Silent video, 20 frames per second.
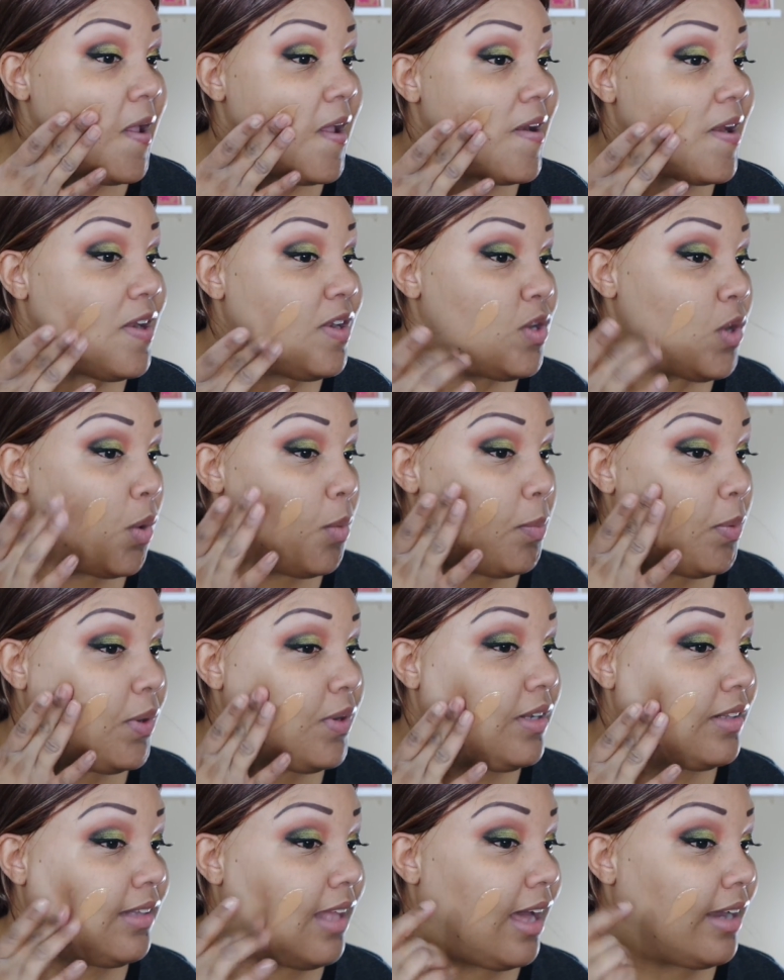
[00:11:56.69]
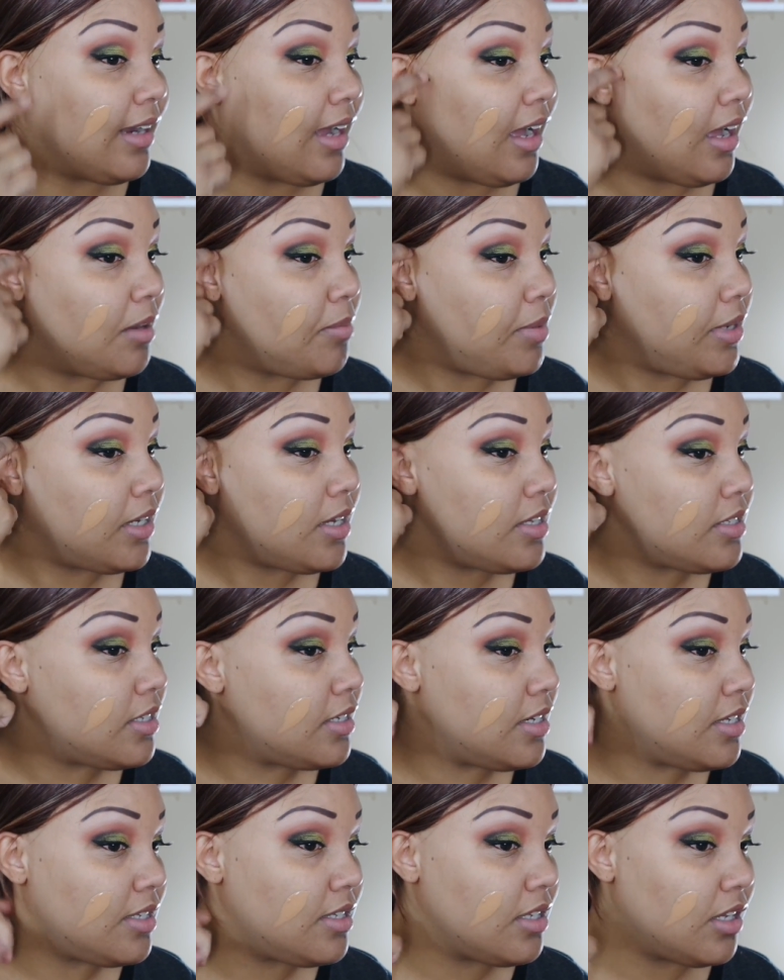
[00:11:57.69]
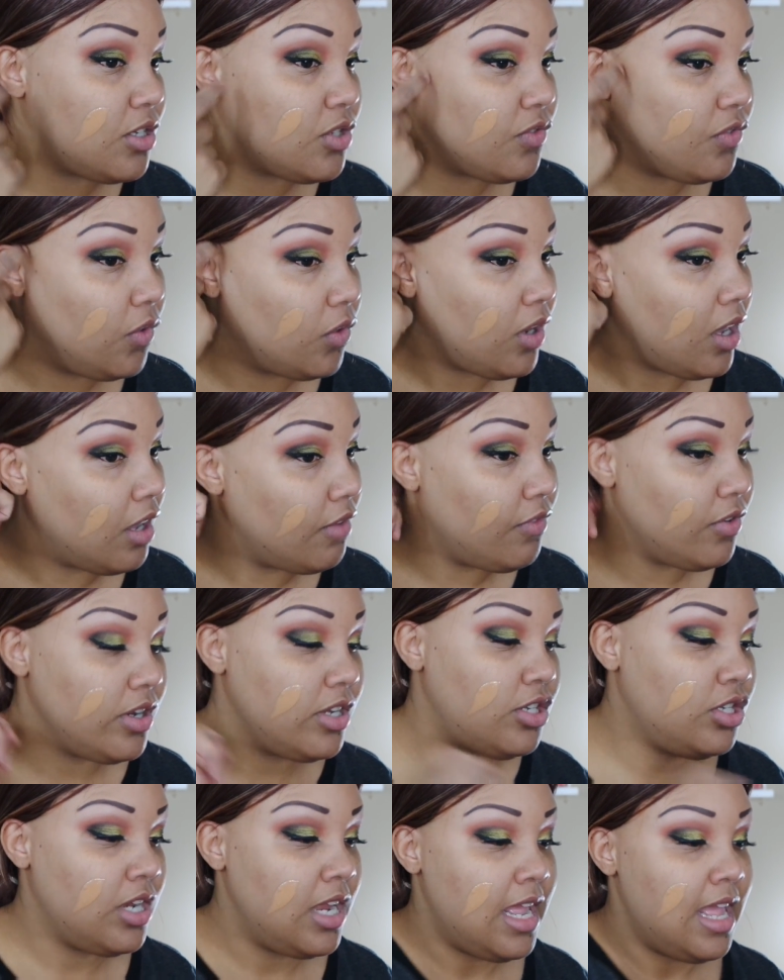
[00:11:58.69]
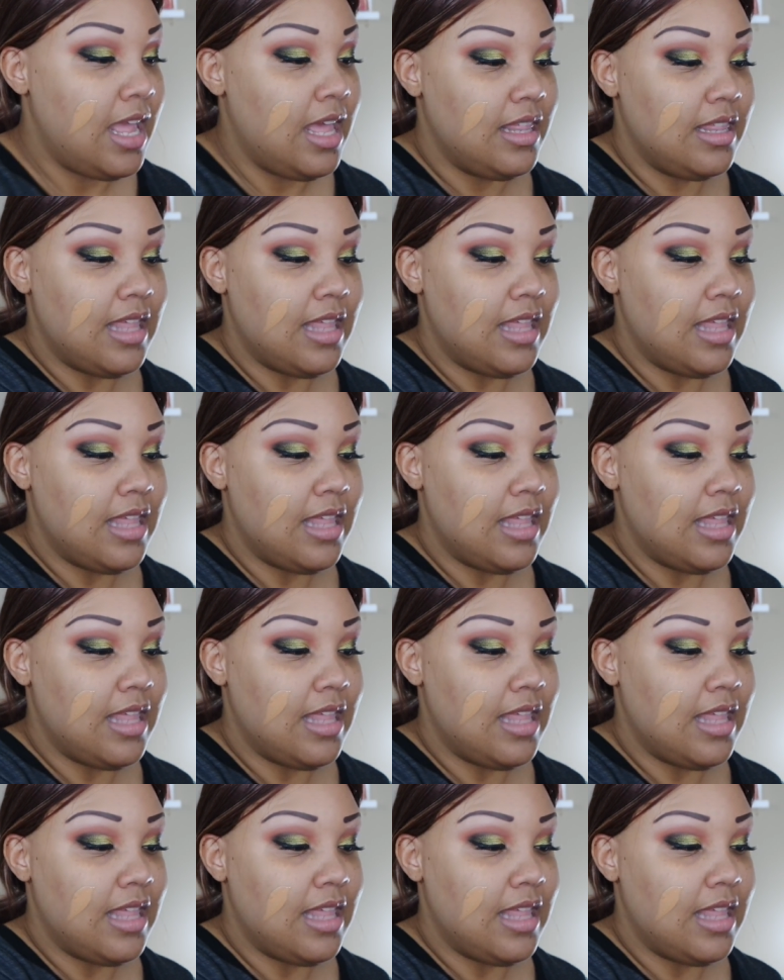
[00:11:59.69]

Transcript: And I don't put a lot on because it is such full coverage.